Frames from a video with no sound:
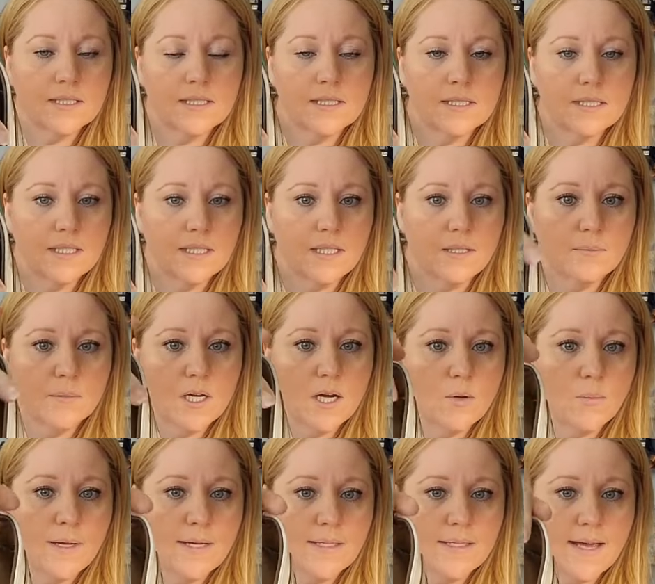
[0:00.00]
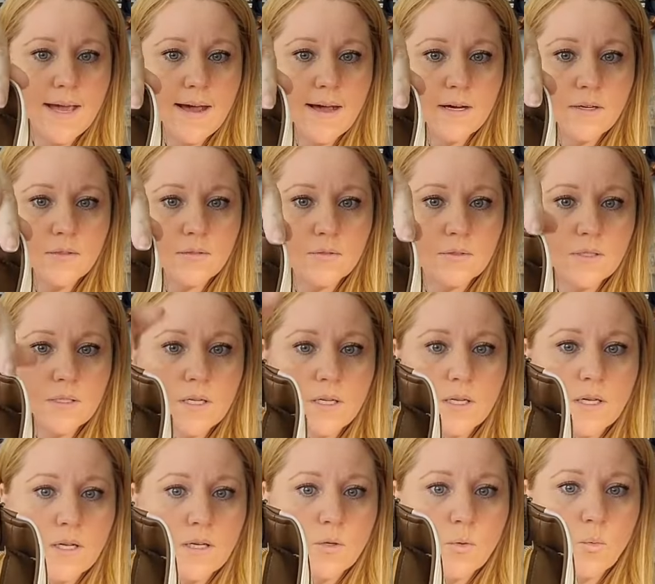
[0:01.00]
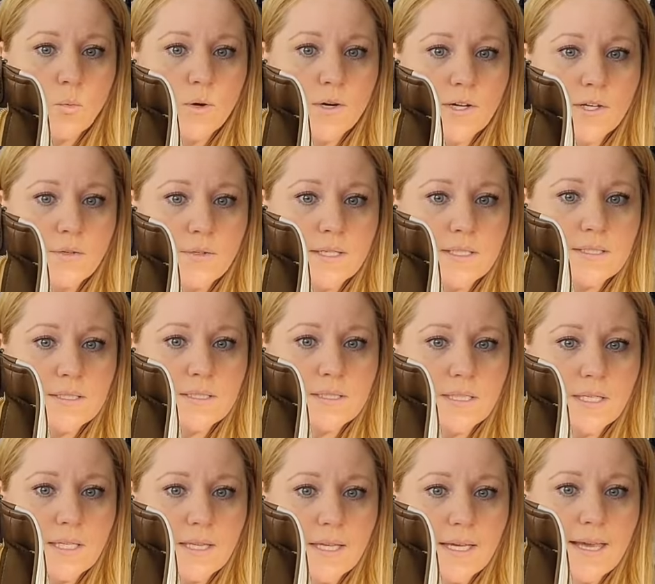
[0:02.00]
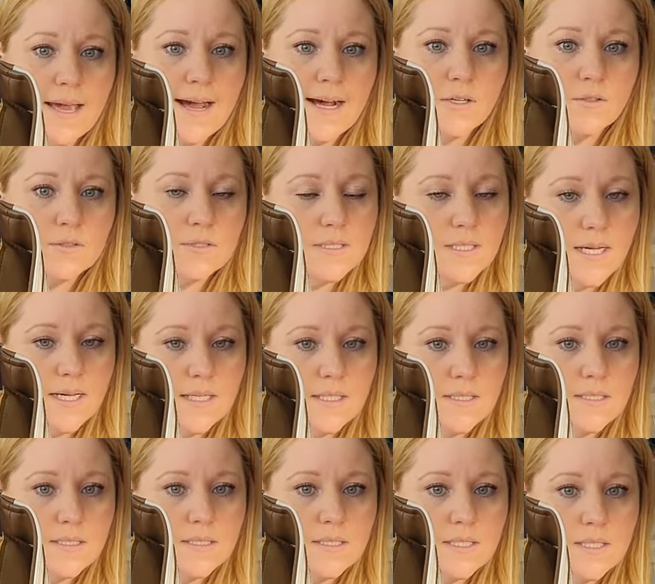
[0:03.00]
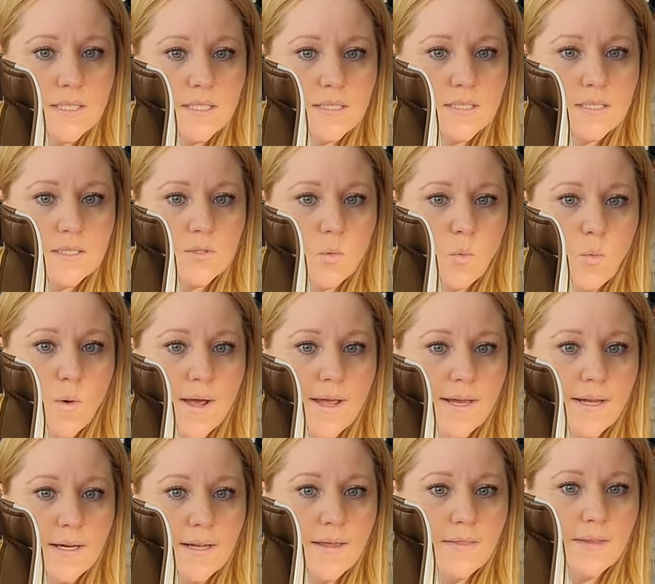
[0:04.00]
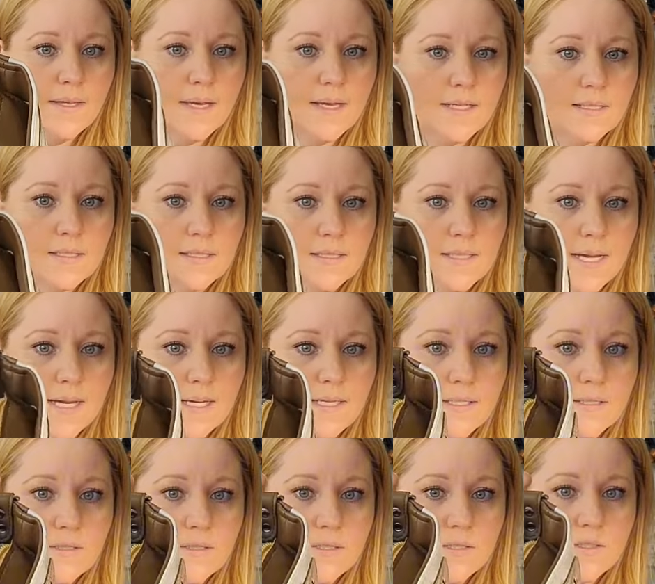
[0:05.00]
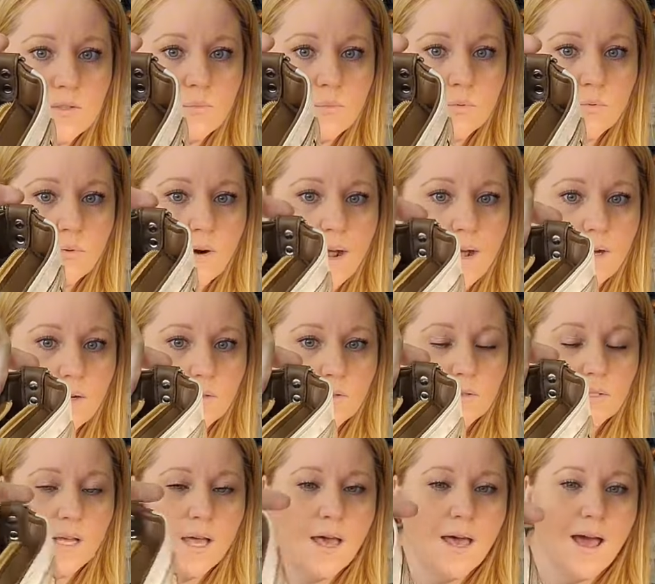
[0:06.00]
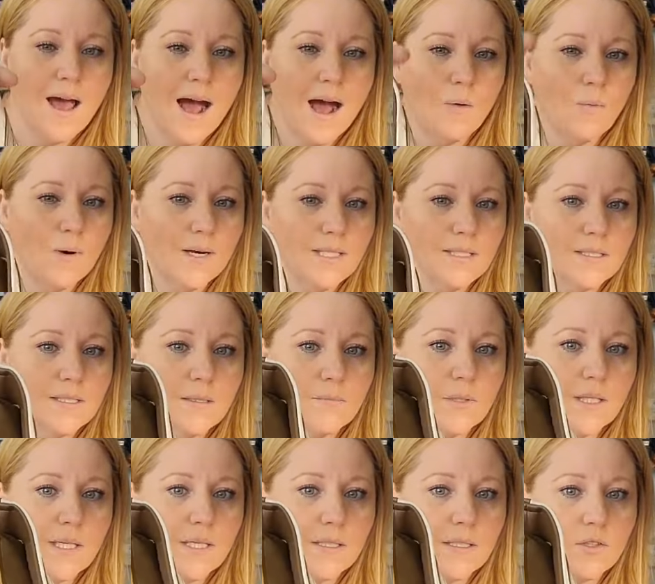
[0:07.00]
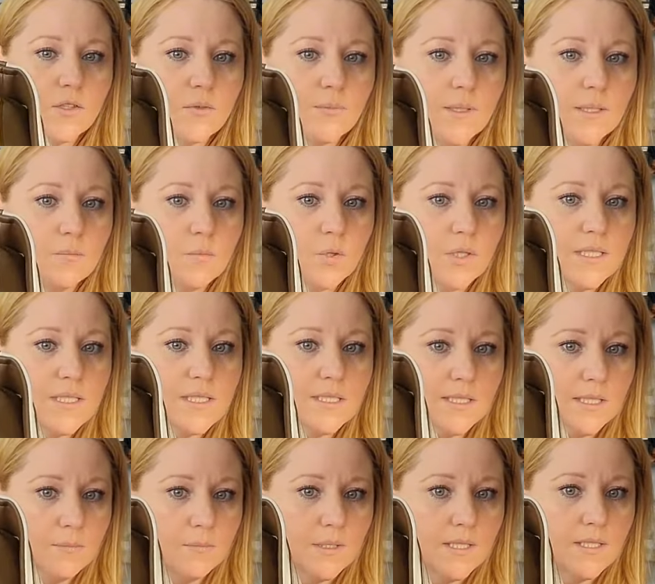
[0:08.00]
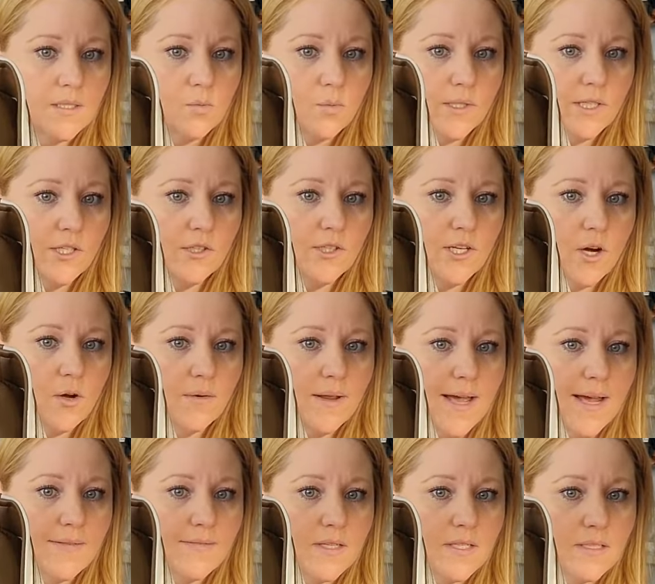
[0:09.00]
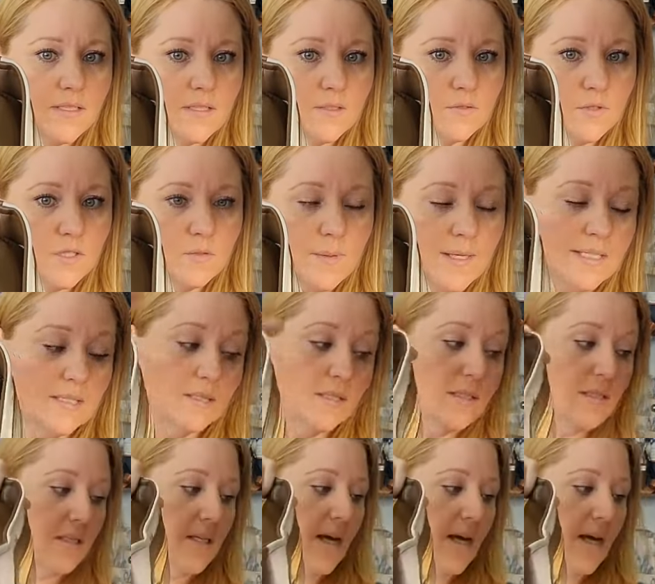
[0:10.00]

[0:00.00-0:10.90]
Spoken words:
a seam going down, where you can see the outside is this white and the inside is this brown. I wanted something a little bit more seamless where you don't have this little space at the